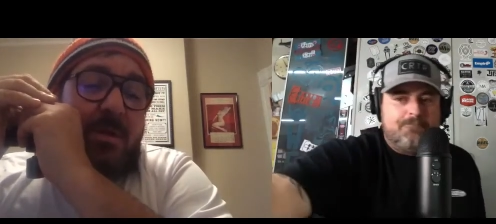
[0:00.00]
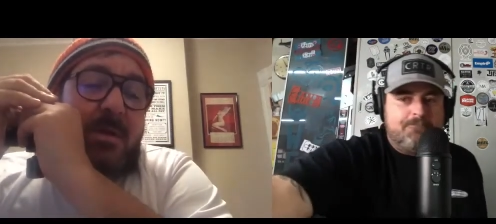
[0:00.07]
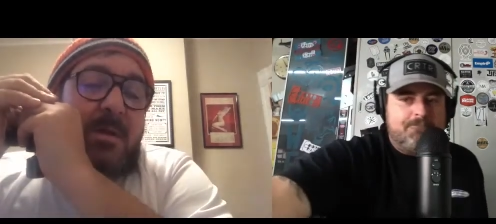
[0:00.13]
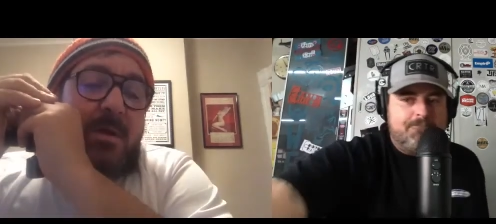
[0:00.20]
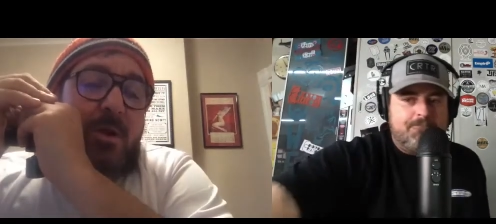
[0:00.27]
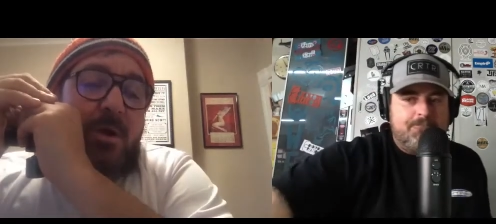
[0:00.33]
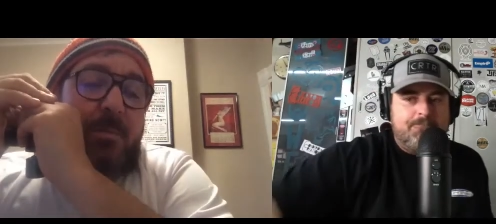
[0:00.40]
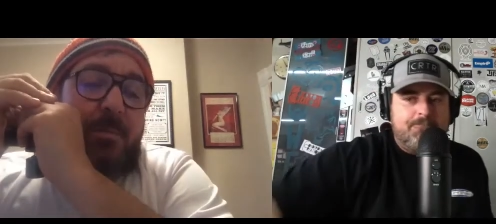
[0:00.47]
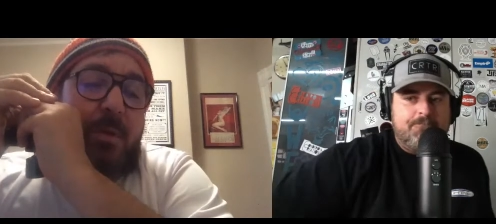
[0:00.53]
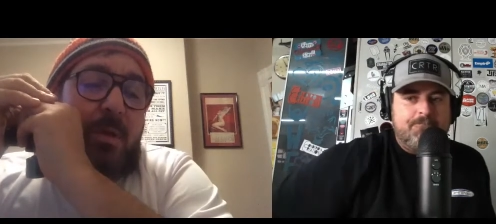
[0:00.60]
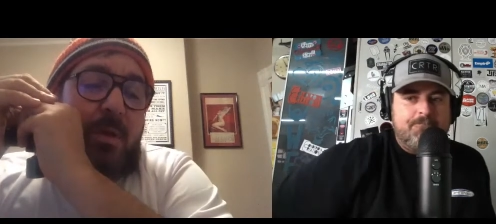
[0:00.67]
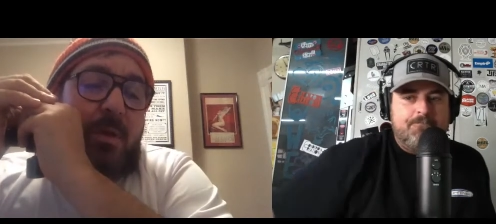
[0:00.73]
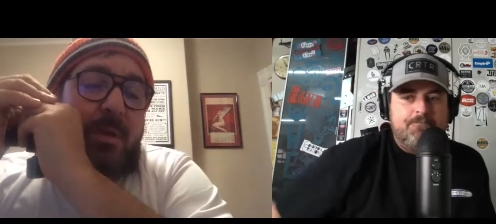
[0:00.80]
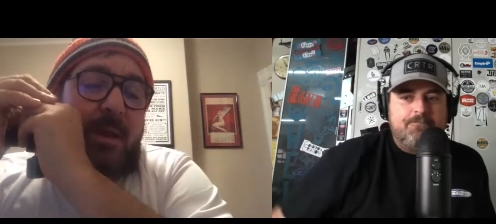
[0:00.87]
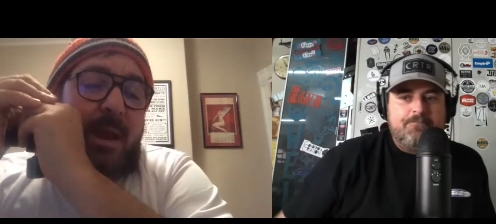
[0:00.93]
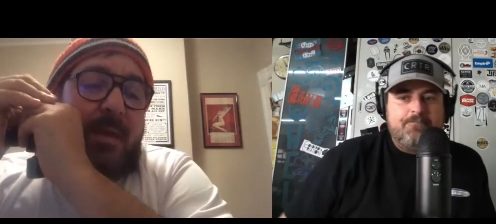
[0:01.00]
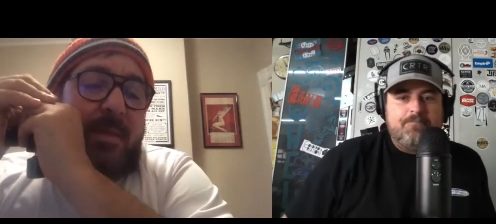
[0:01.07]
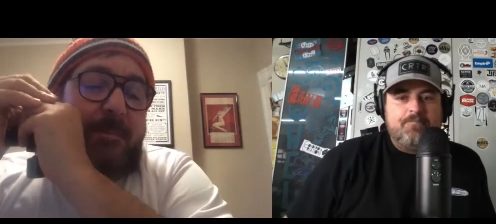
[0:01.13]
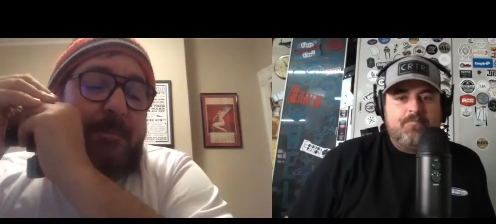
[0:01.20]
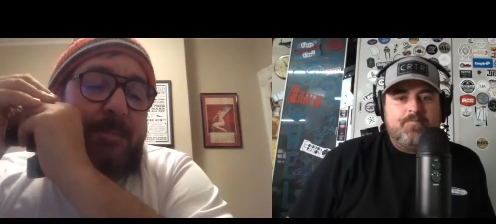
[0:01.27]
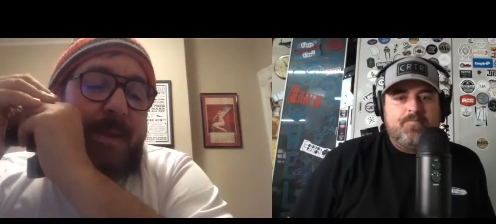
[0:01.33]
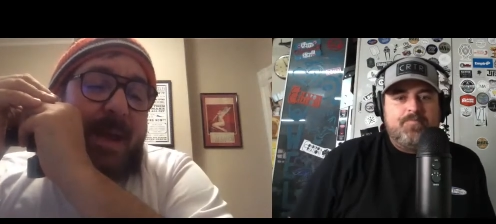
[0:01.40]
Speaker 1: her pulling on the
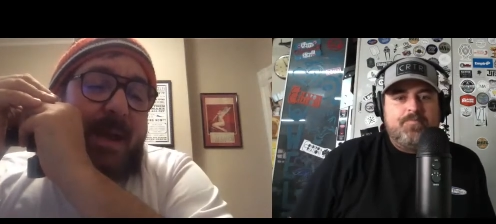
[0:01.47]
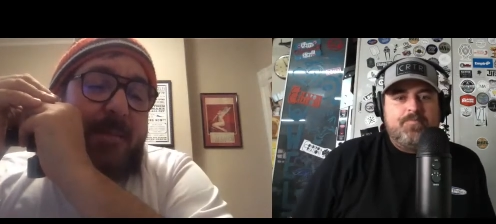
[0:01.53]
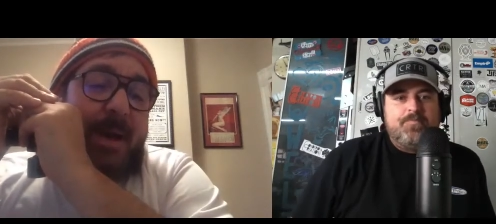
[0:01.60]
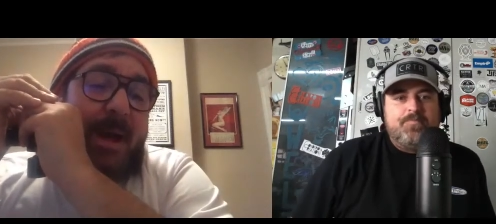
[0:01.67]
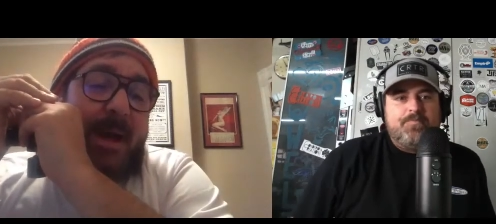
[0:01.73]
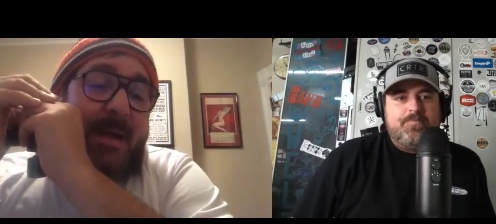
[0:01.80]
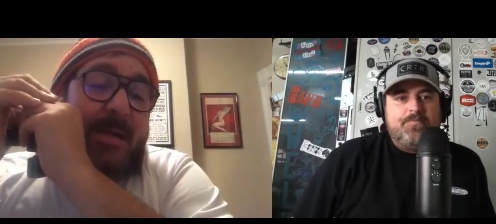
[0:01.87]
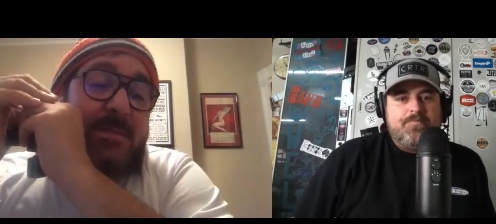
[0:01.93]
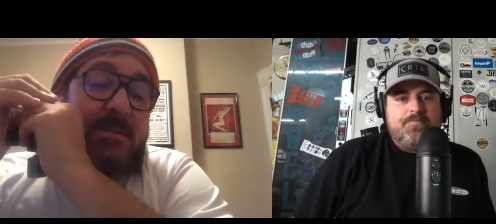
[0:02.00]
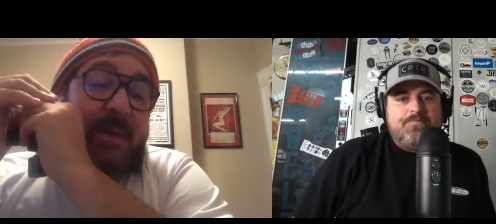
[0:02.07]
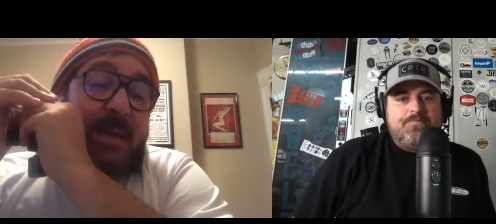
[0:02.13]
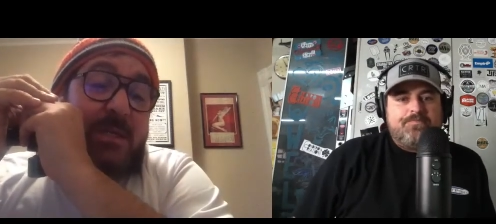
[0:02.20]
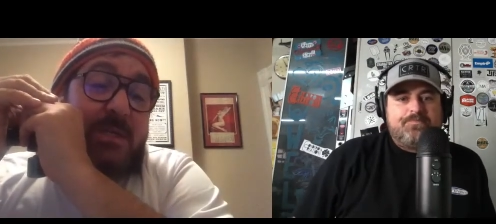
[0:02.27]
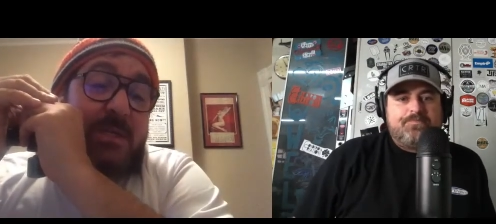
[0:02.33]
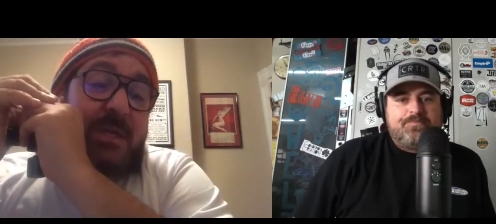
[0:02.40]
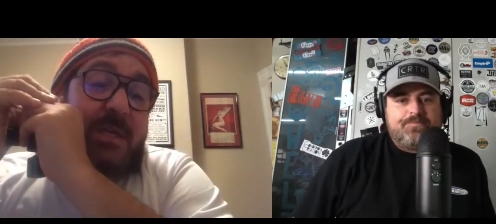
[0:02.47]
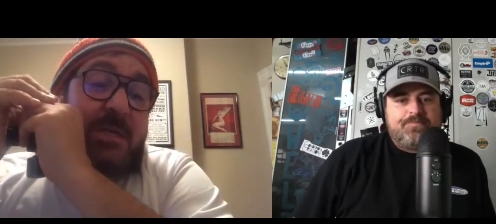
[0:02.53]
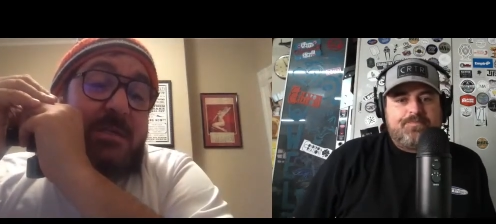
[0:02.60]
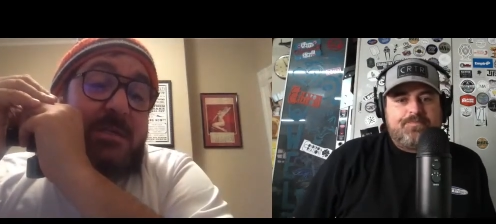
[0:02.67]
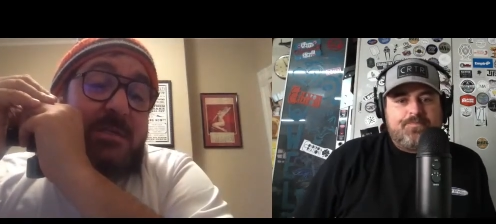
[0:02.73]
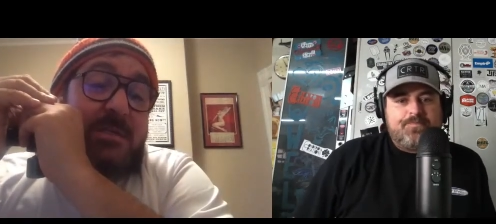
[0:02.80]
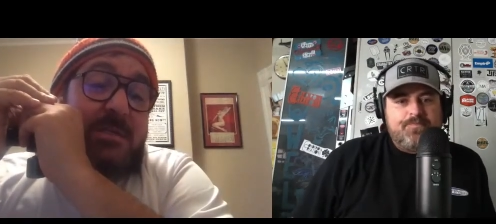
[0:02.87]
back pockets of my
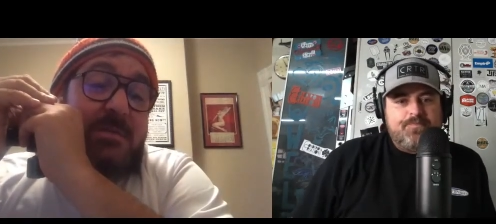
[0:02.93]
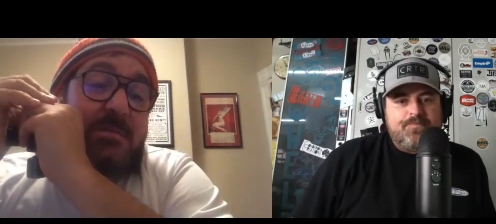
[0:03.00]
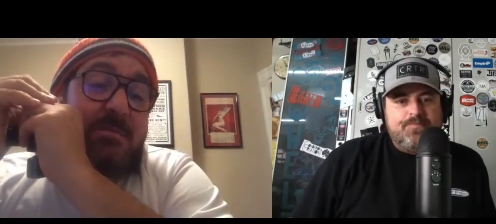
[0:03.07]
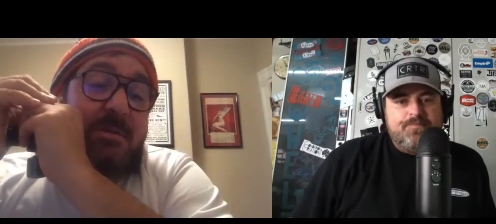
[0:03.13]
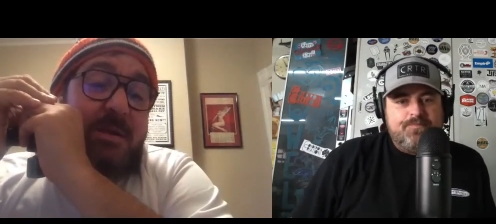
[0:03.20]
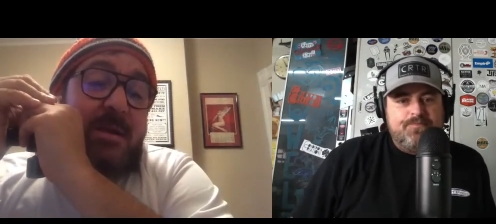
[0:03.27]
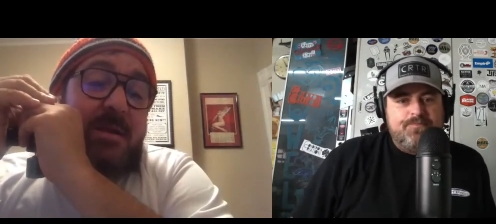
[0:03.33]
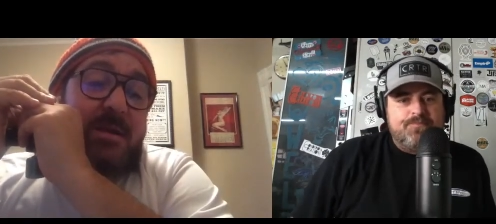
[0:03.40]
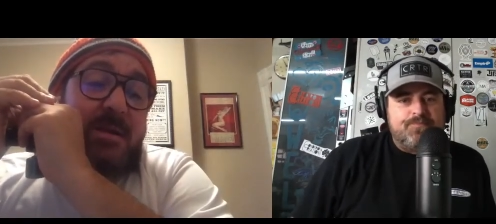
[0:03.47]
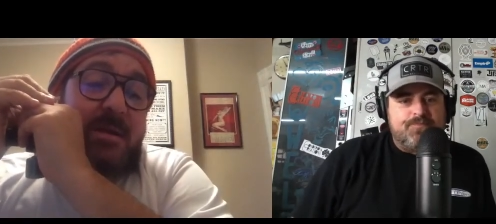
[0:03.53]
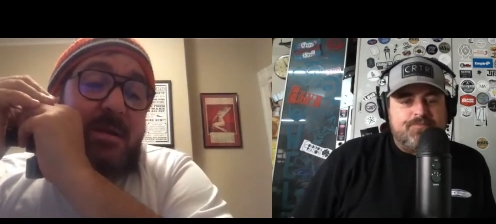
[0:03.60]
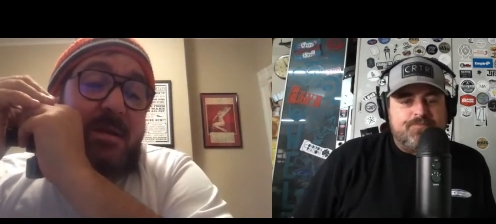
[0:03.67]
jeans, right? Mm.